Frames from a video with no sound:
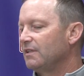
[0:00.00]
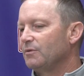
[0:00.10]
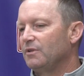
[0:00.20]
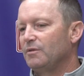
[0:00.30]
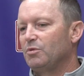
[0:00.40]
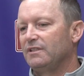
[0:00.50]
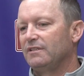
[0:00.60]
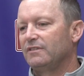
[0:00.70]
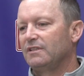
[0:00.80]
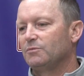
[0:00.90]
They really
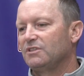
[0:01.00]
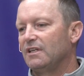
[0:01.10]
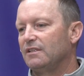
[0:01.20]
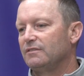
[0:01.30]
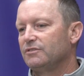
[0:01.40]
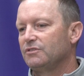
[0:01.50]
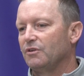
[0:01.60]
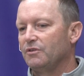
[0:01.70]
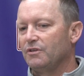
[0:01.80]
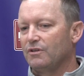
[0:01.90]
believe in themselves.
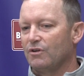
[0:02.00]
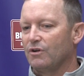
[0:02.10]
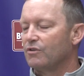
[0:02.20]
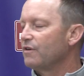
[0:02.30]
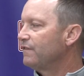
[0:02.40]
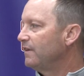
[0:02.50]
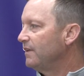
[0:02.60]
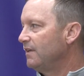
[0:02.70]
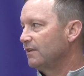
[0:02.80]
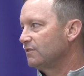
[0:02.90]
So you could go to Griffin,
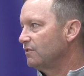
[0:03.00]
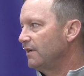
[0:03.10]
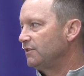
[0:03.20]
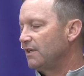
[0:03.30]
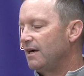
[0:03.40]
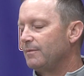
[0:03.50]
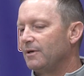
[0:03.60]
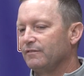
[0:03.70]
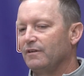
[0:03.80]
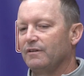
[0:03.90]
and he does a great job
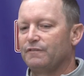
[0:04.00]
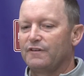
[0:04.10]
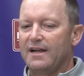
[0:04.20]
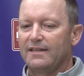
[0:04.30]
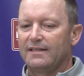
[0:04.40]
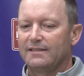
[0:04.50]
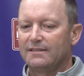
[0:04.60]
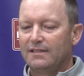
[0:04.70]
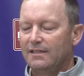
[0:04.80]
on Friday.